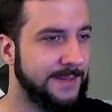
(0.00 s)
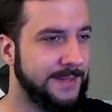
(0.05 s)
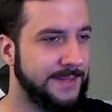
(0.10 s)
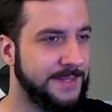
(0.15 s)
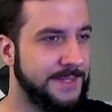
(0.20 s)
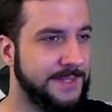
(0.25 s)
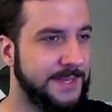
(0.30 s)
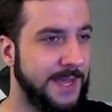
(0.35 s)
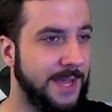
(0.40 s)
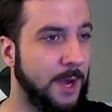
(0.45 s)

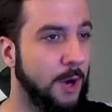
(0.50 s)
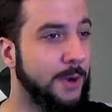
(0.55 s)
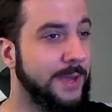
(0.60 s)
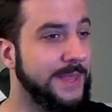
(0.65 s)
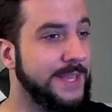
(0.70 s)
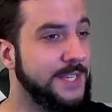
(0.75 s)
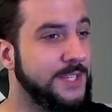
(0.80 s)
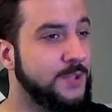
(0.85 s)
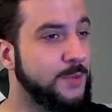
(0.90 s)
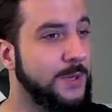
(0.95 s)
Let's see. Okay,
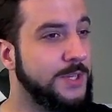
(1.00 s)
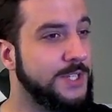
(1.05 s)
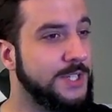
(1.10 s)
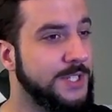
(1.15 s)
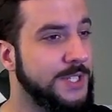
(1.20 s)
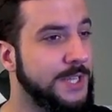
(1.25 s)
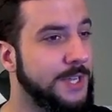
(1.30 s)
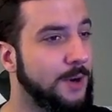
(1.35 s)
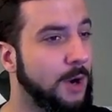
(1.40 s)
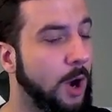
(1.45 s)
they switch
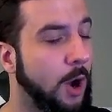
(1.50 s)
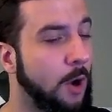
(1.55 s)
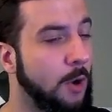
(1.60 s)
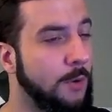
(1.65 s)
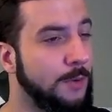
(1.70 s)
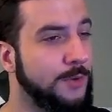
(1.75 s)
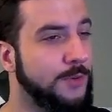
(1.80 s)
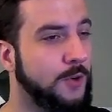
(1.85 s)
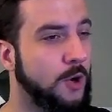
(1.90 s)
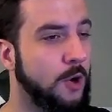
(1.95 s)
into their
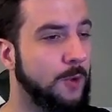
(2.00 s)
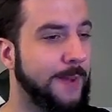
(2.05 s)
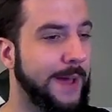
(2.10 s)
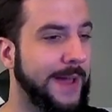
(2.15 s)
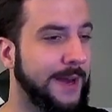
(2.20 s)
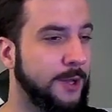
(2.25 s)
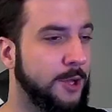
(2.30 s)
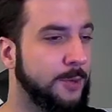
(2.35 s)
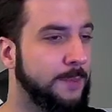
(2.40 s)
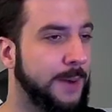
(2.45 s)
own
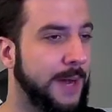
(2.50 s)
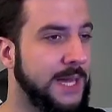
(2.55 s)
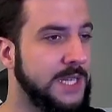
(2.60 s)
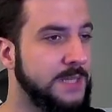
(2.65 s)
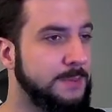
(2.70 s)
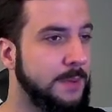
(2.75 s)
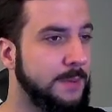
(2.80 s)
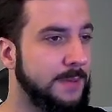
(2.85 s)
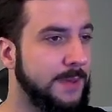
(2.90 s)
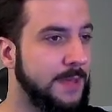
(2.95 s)
Crobat. Could
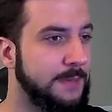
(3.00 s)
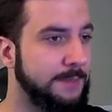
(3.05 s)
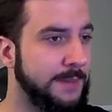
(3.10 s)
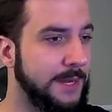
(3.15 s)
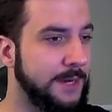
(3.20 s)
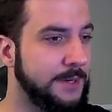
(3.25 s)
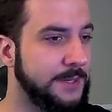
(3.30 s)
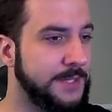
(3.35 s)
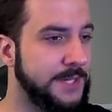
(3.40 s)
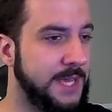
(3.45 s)
possibly be a
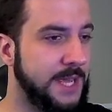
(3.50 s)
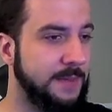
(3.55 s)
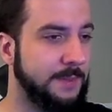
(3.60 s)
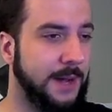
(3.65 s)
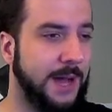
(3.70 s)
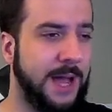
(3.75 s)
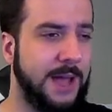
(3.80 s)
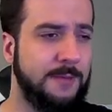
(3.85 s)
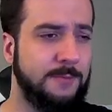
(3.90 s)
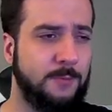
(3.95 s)
mirror team.
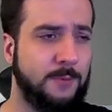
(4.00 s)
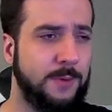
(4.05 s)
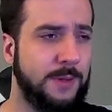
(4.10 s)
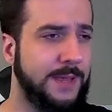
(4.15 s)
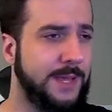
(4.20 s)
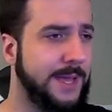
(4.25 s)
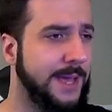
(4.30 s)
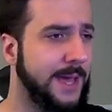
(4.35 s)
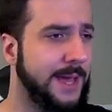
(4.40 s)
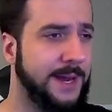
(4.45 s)
I'm
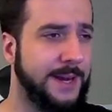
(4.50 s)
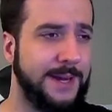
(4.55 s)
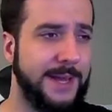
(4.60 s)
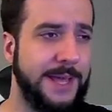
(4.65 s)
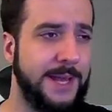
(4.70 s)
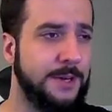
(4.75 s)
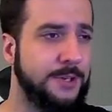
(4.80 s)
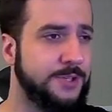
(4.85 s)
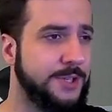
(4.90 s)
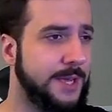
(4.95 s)
really ahead on
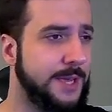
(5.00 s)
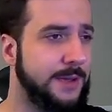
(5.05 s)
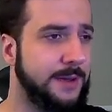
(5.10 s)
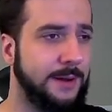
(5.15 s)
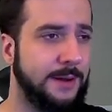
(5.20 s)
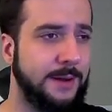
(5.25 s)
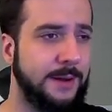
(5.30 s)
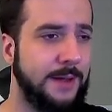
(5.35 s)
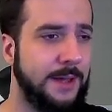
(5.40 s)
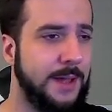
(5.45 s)
energy
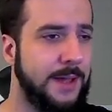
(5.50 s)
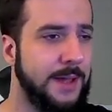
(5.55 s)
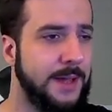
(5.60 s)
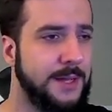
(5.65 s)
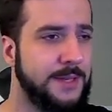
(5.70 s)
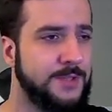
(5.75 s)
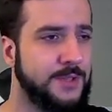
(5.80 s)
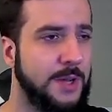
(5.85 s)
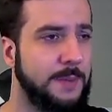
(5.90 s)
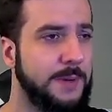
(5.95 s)
here,
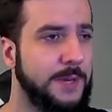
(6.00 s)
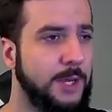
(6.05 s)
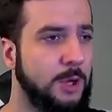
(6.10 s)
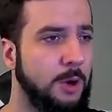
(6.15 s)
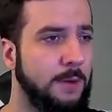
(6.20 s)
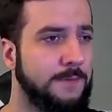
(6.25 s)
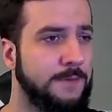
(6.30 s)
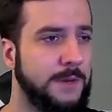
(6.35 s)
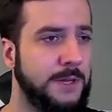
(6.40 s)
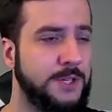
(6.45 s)
so I'm going to
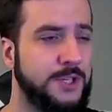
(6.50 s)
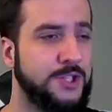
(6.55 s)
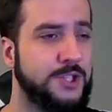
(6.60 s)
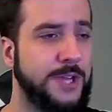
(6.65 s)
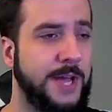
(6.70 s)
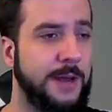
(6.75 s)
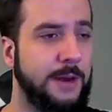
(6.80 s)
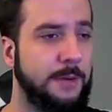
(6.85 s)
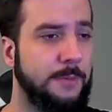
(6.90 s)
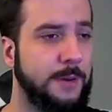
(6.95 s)
go up for a
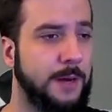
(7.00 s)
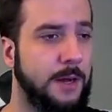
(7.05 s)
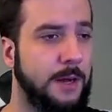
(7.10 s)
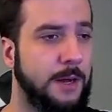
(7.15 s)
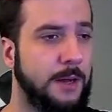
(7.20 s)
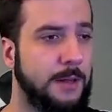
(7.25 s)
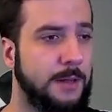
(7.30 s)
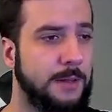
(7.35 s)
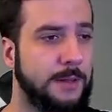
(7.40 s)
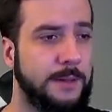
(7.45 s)
Shadow
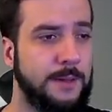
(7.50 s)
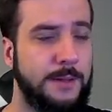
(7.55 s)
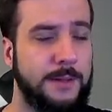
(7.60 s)
Ball